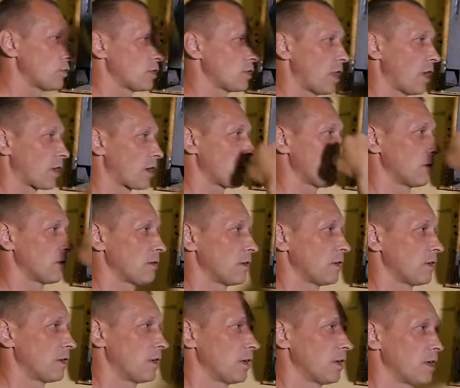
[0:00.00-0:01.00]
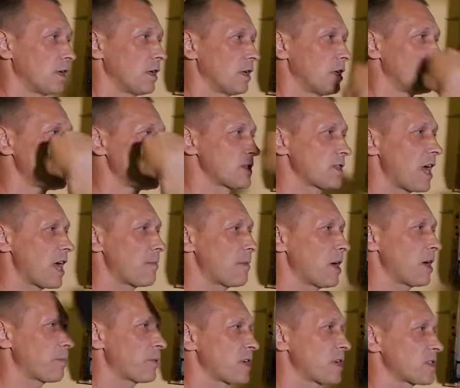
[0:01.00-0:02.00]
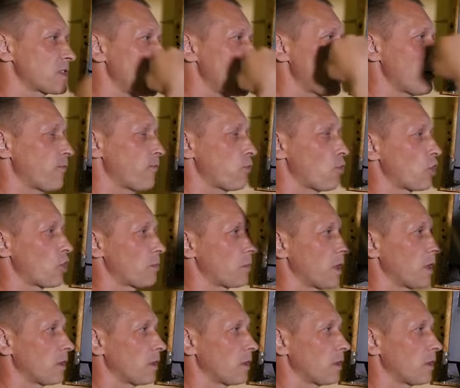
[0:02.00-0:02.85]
looks like this, the simplest form.